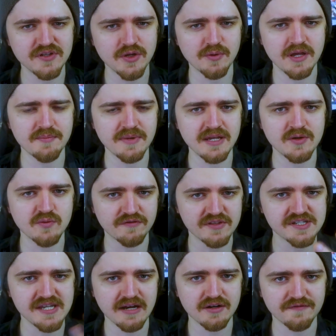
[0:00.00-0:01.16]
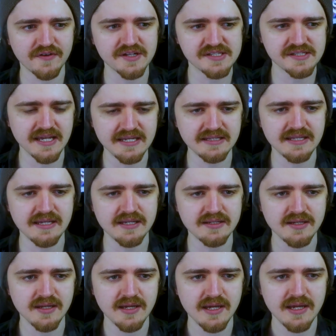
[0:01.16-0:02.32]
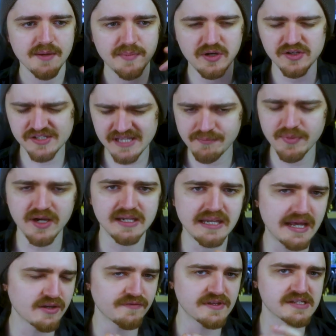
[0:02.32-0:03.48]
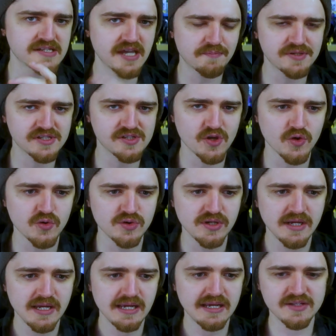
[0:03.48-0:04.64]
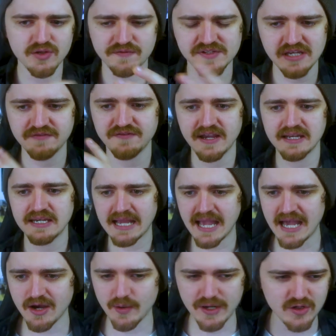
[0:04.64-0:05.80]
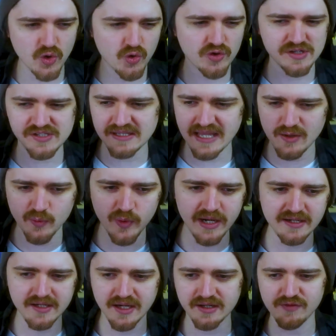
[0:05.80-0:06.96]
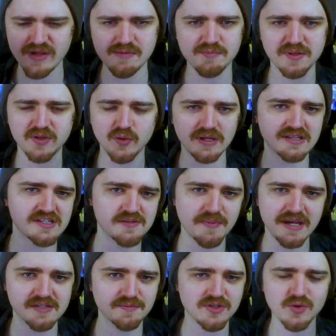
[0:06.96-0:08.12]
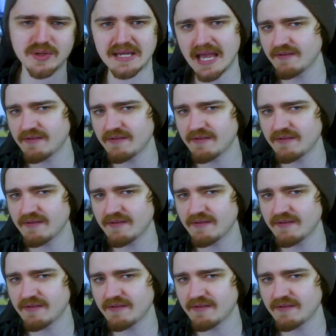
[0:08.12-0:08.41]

if you know what I mean, with the sacrifice that he did? Because then by the end of this episode, he's obviously fading out and Nora's in that weird kind of in-between space between